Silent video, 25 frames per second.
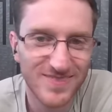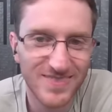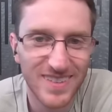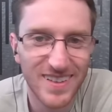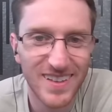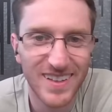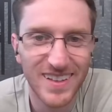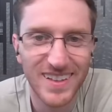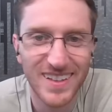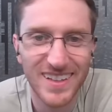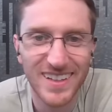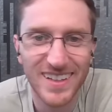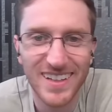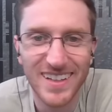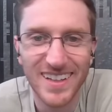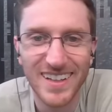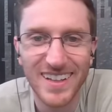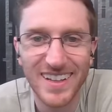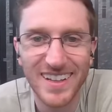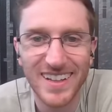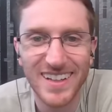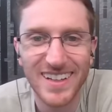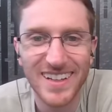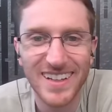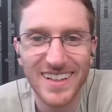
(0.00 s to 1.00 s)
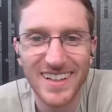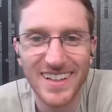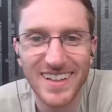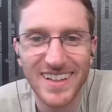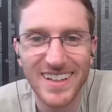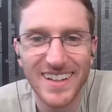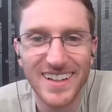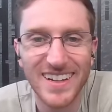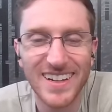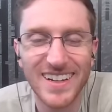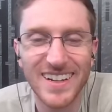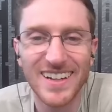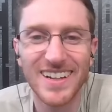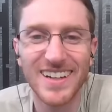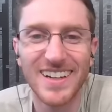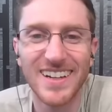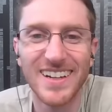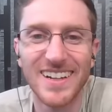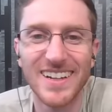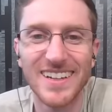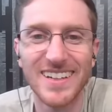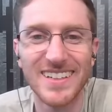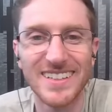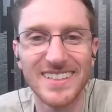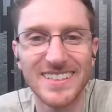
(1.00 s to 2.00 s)

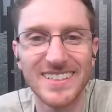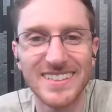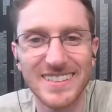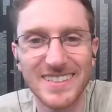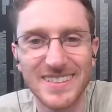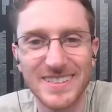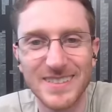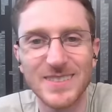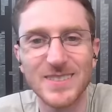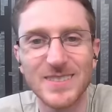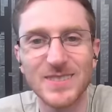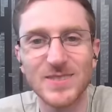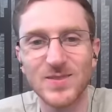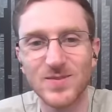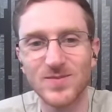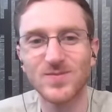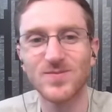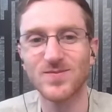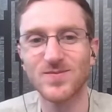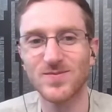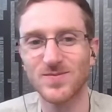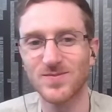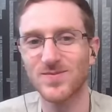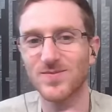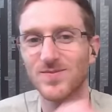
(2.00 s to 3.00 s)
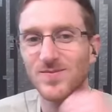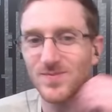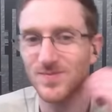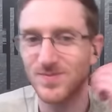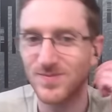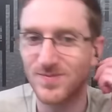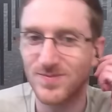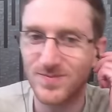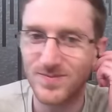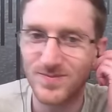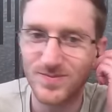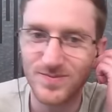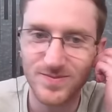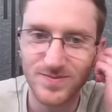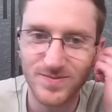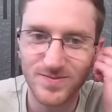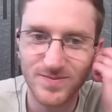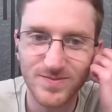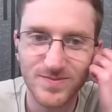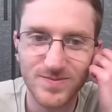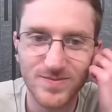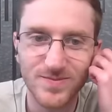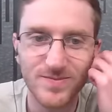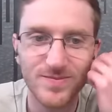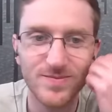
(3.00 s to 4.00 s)

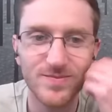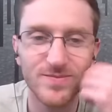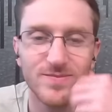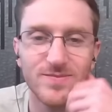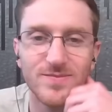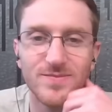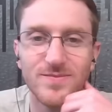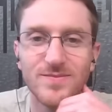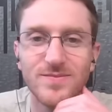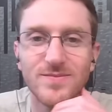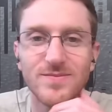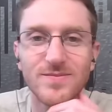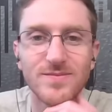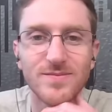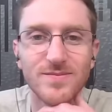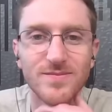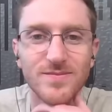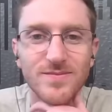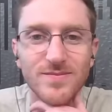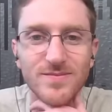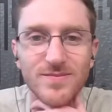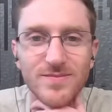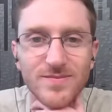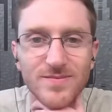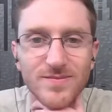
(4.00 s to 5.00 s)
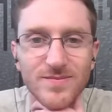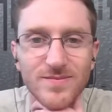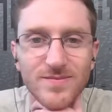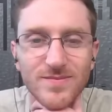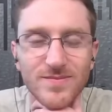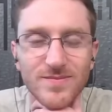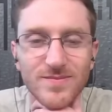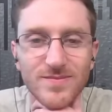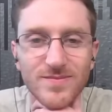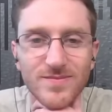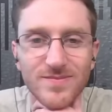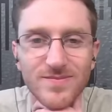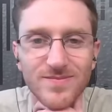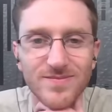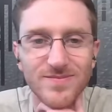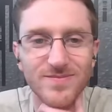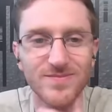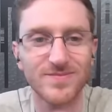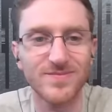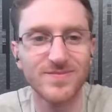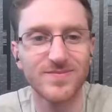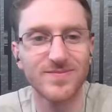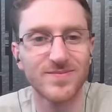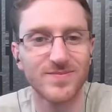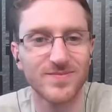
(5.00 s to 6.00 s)

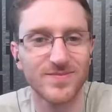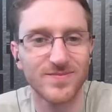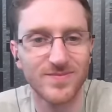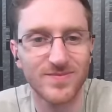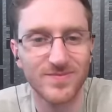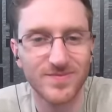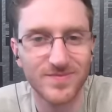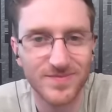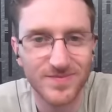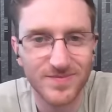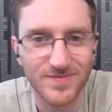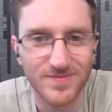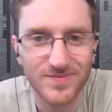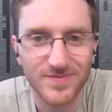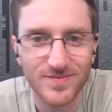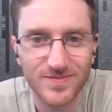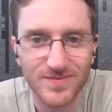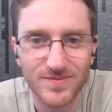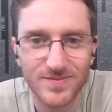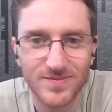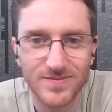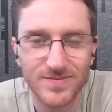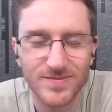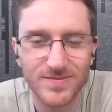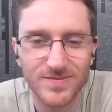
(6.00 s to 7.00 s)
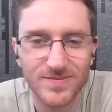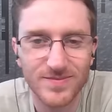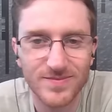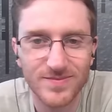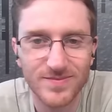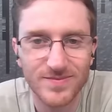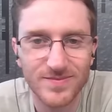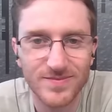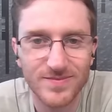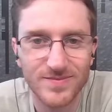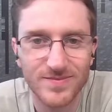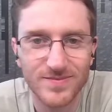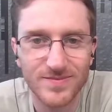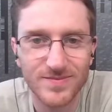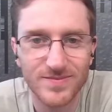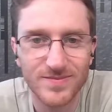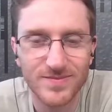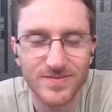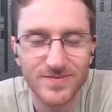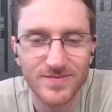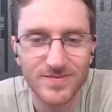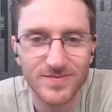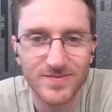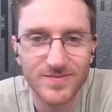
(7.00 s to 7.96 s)
No words are spoken by the person on screen.